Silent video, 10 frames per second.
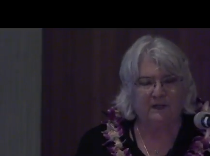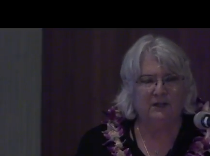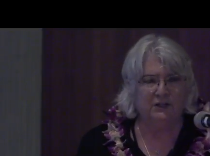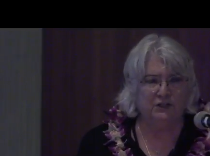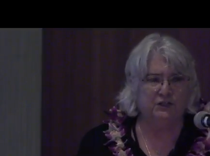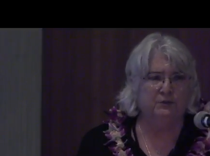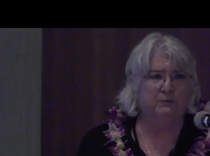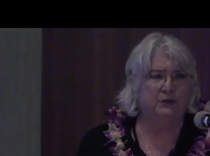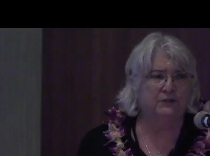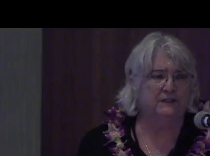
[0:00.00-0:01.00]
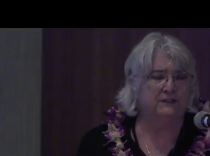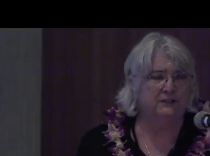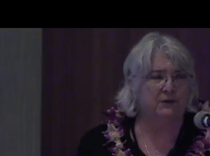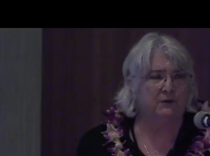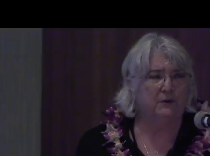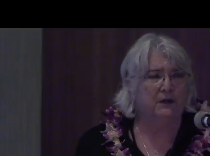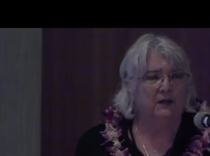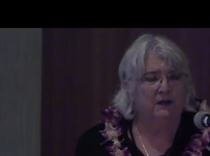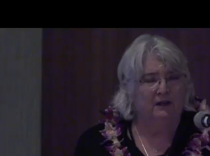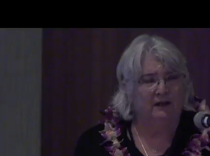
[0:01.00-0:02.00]
consumers, and so
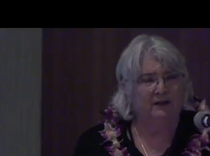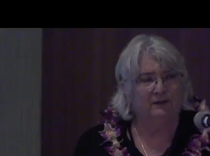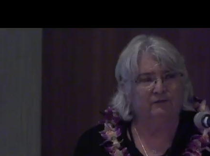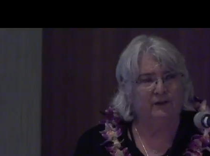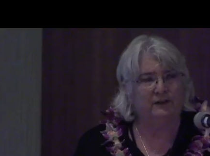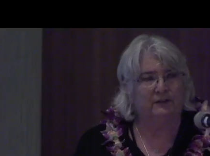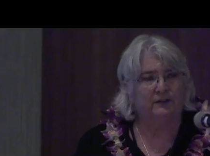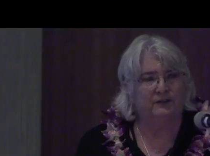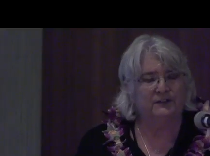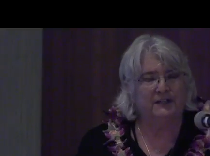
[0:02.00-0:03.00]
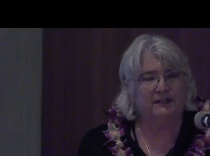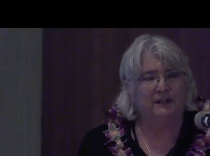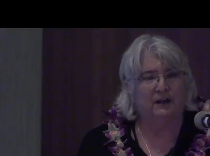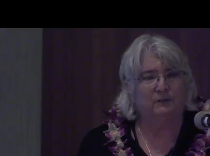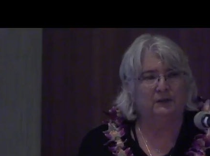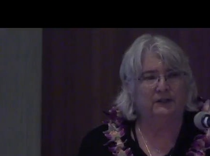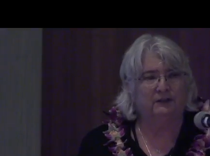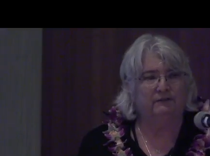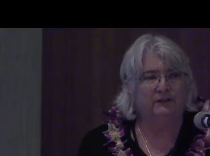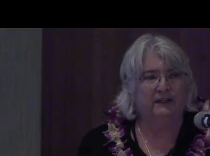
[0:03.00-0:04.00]
either federal or state law will
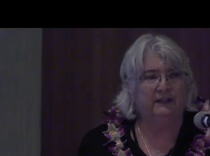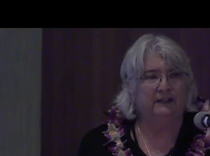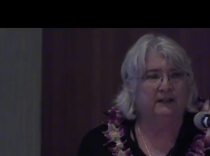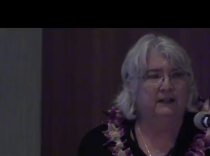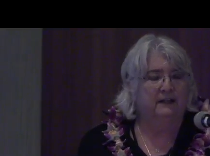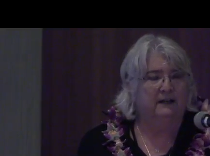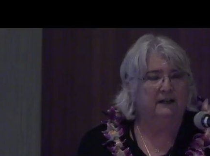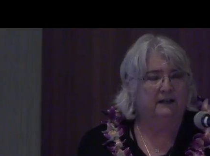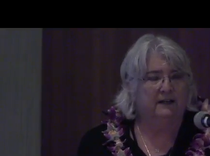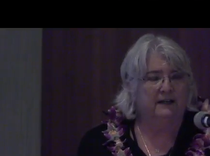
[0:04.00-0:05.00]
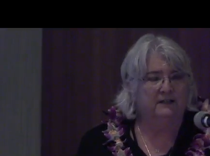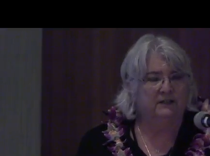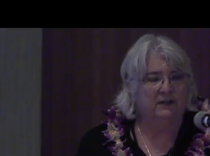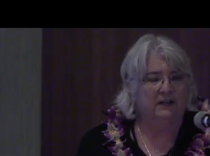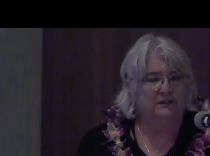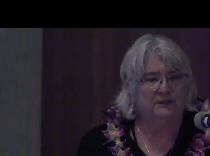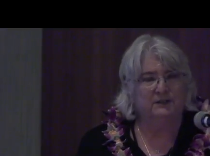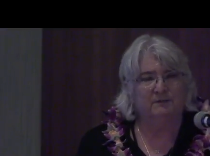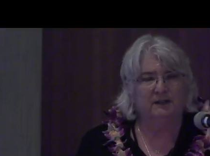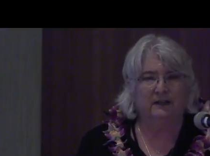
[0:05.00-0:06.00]
intervene and do
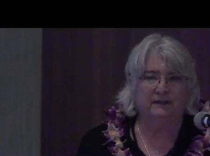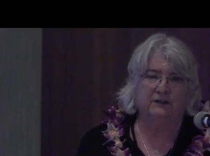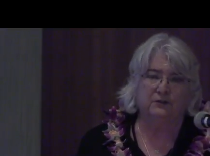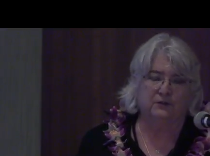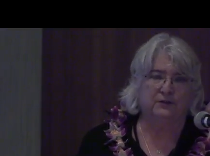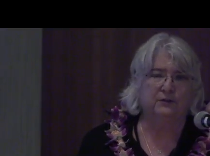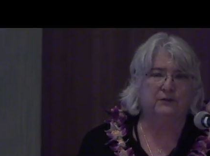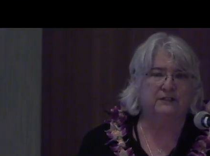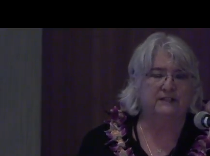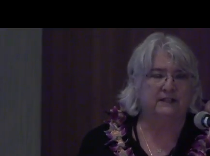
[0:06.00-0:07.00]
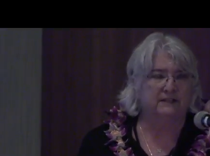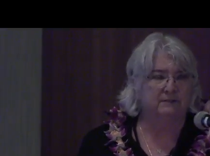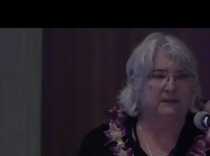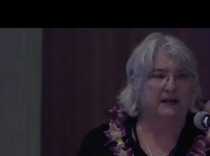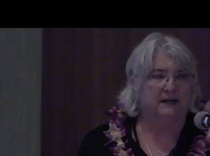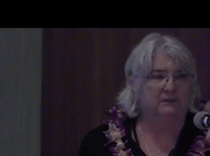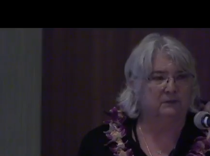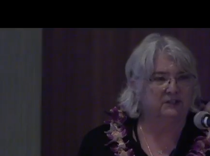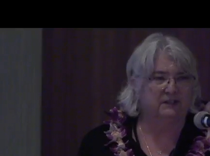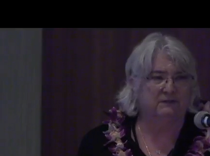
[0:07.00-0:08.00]
something like the Door-to-Door Salesman Act,
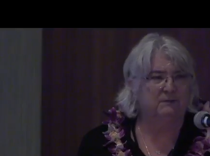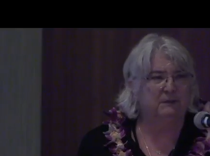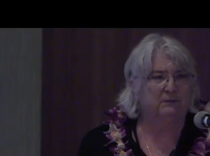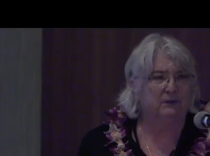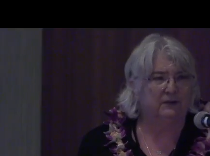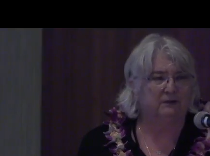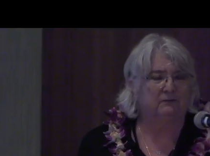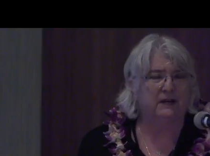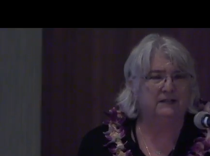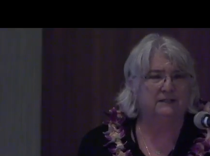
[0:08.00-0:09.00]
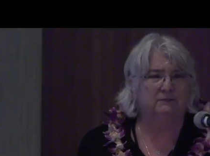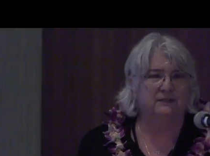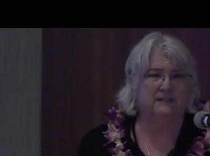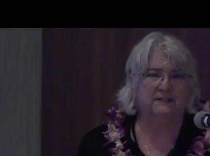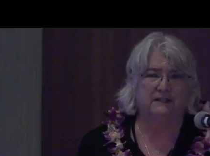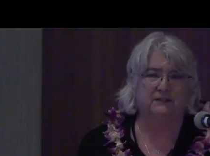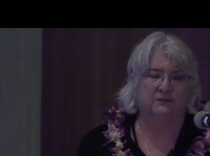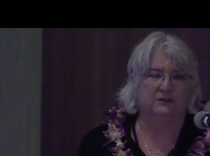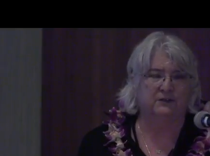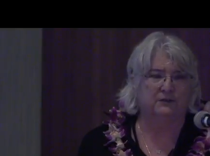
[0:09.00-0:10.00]
which gives people a right to rescind
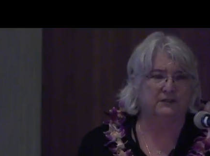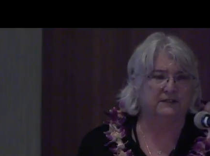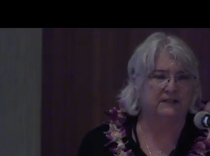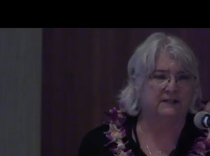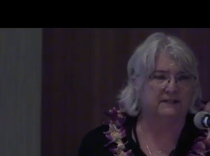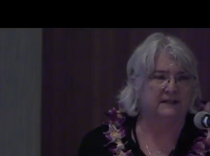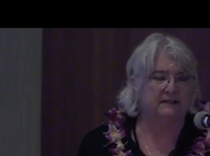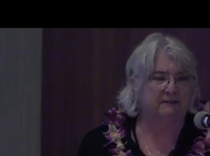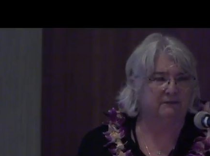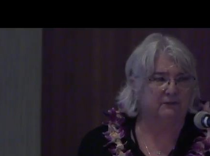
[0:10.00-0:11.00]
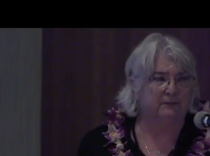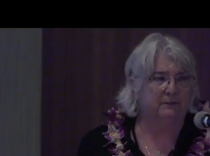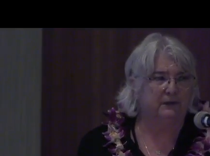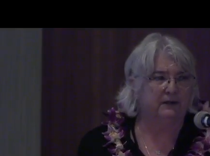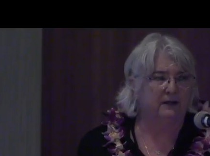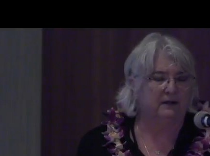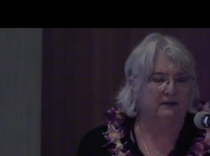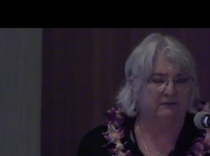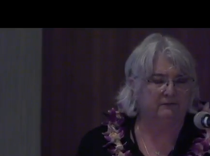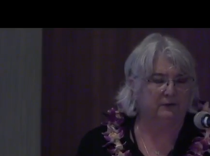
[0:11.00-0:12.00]
door-to-door sales for a period,
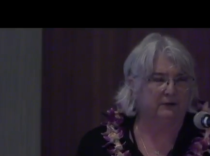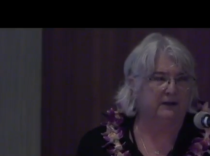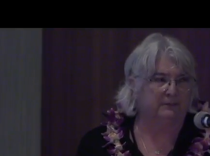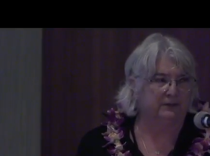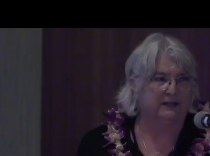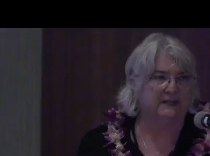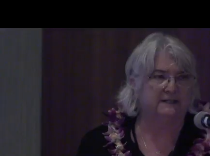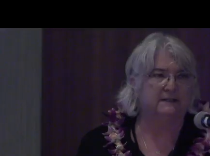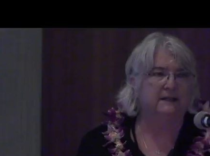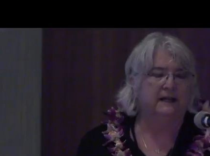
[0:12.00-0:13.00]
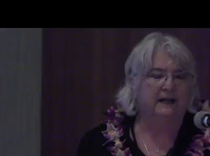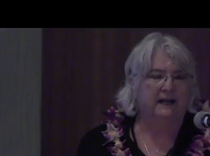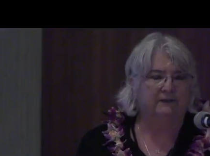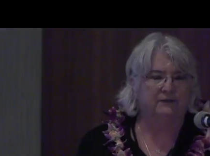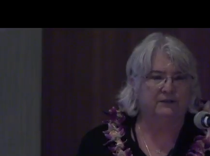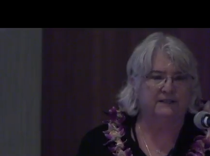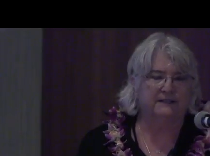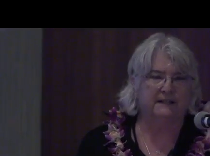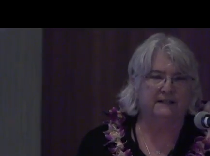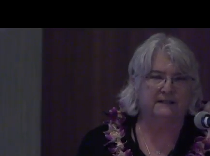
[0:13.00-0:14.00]
for a couple days after the
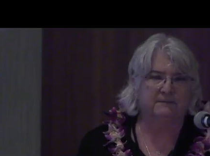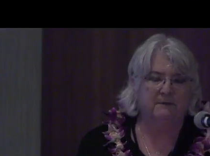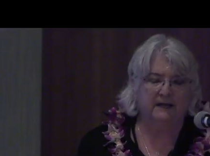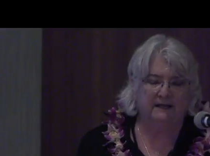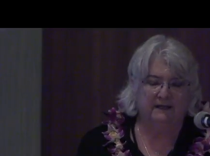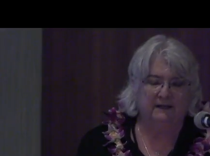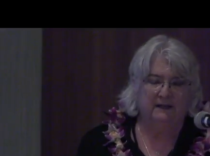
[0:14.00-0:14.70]
sale is made.